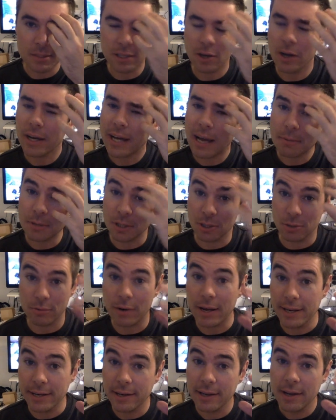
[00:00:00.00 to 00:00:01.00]
The eye cups are
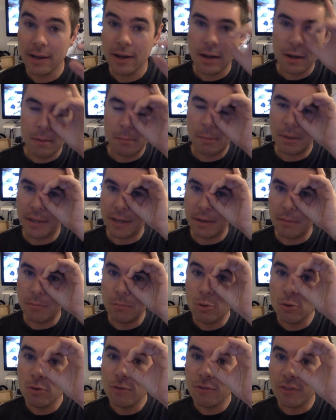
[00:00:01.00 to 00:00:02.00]
great, but they
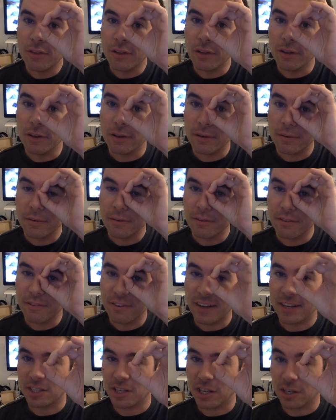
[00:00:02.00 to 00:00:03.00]
move the
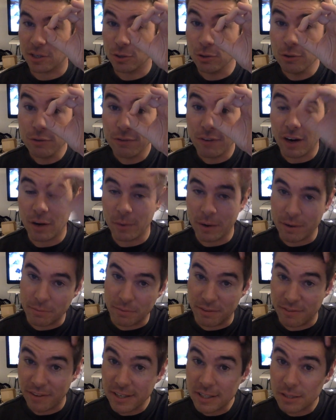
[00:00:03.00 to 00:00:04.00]
Fat Shark too far away from
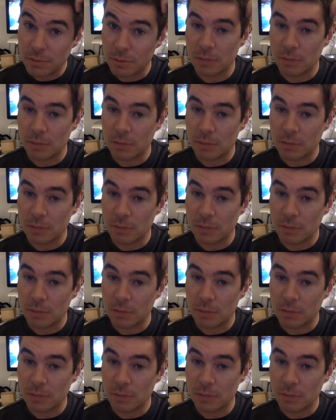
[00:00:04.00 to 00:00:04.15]
your face,